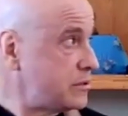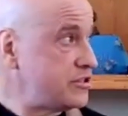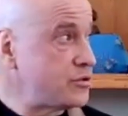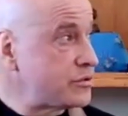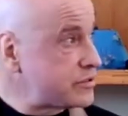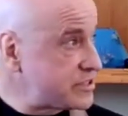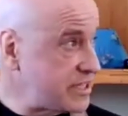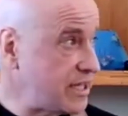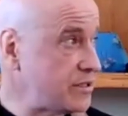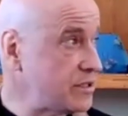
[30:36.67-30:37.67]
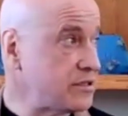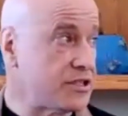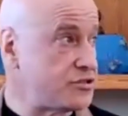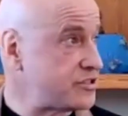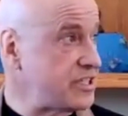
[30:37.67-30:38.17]
Did you understand it?
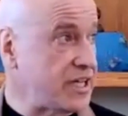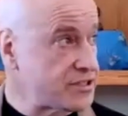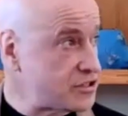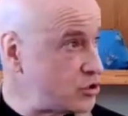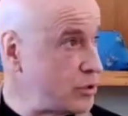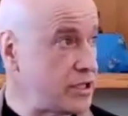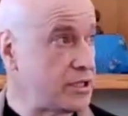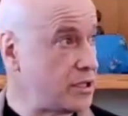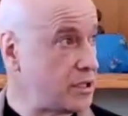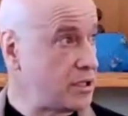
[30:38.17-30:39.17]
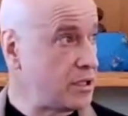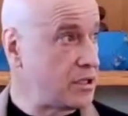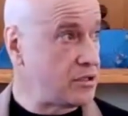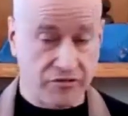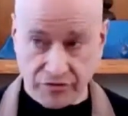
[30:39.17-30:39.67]
Did you say yes to it?
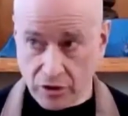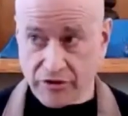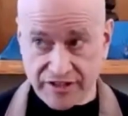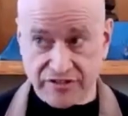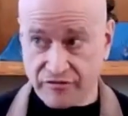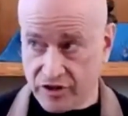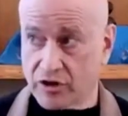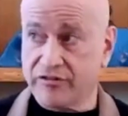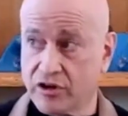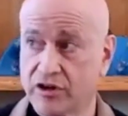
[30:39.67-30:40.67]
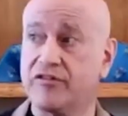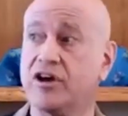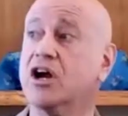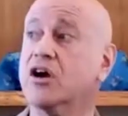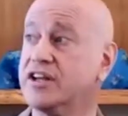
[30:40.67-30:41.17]
Do you feel that's a very, very,
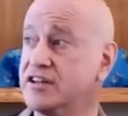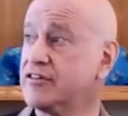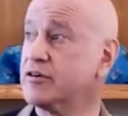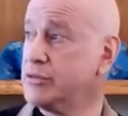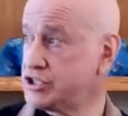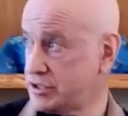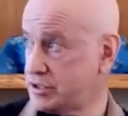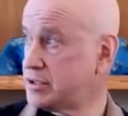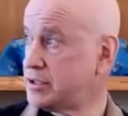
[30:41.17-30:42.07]
very different mission?